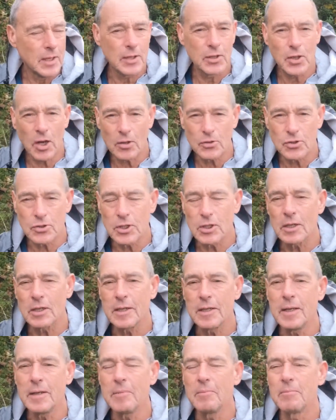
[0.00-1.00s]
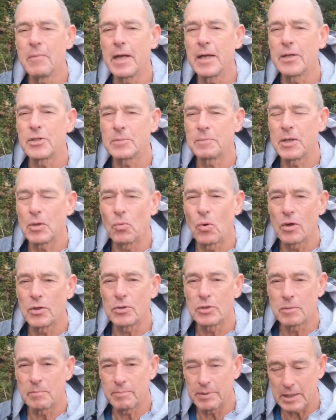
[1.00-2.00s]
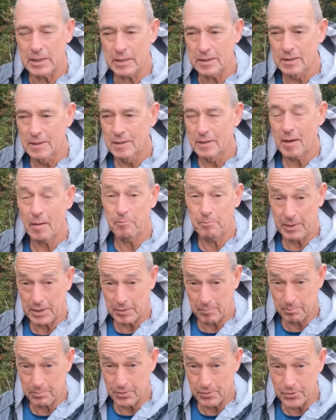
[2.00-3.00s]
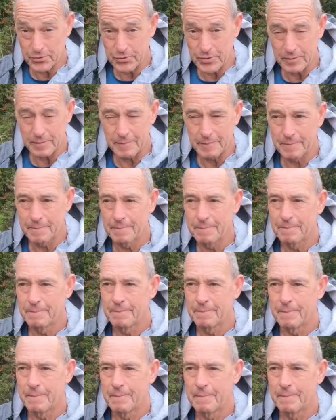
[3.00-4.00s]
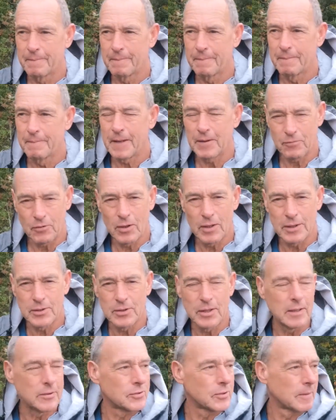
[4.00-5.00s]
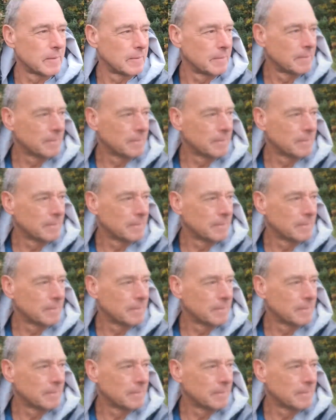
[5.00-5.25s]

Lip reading: It constantly makes me want to be a better person. It really does.